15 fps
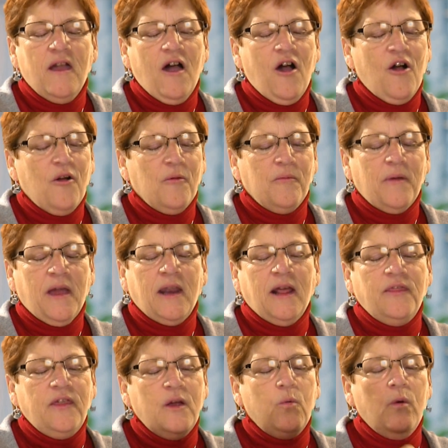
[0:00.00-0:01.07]
Um, and I
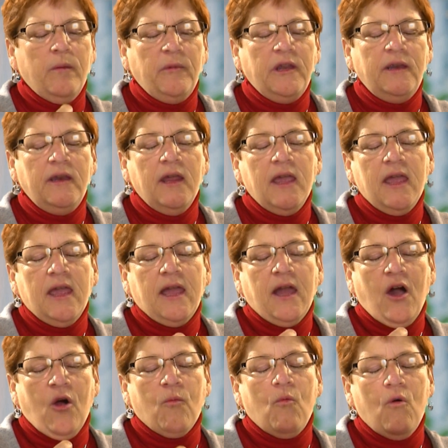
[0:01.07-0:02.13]
think women
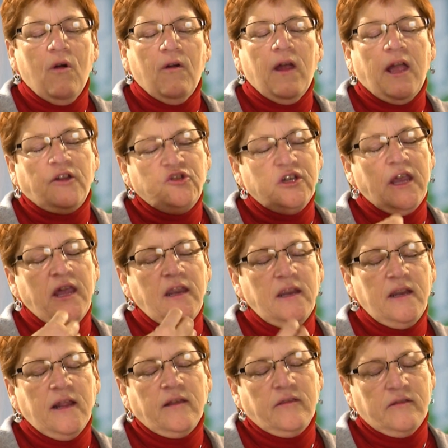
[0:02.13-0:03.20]
are more
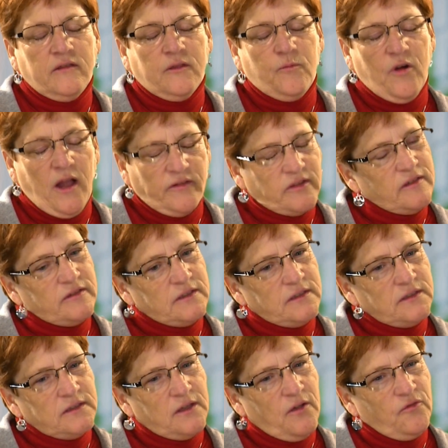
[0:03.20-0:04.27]
educated as to the
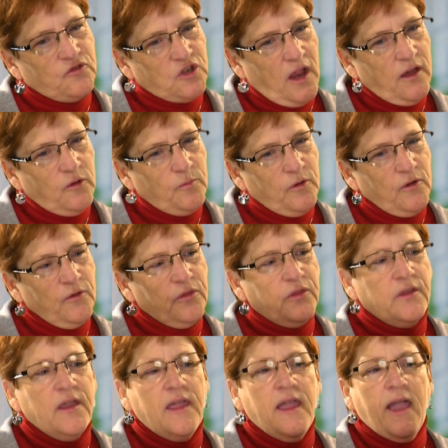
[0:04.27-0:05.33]
processes of
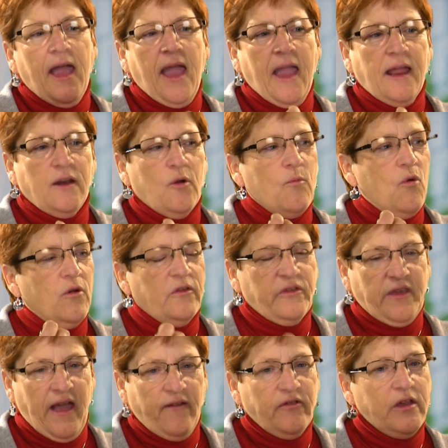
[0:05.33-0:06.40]
childbirth and are more
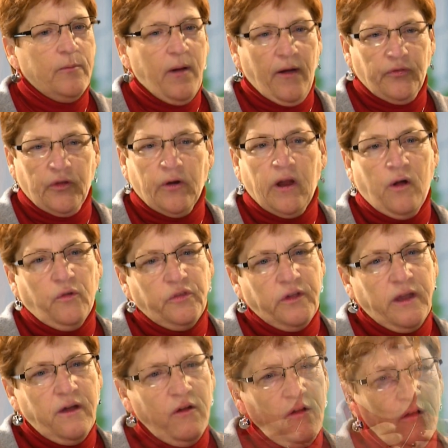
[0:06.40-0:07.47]
savvy about their health
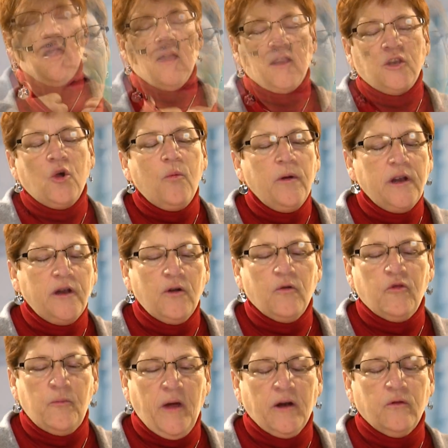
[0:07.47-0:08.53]
care. Nobody
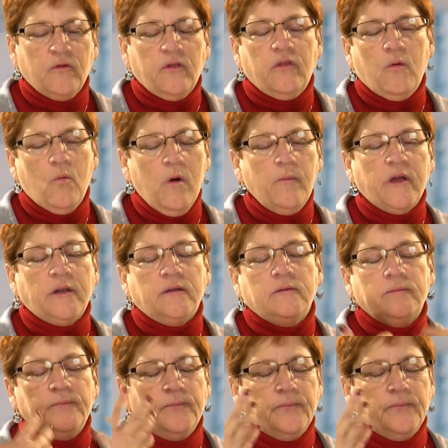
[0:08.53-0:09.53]
knows better than the woman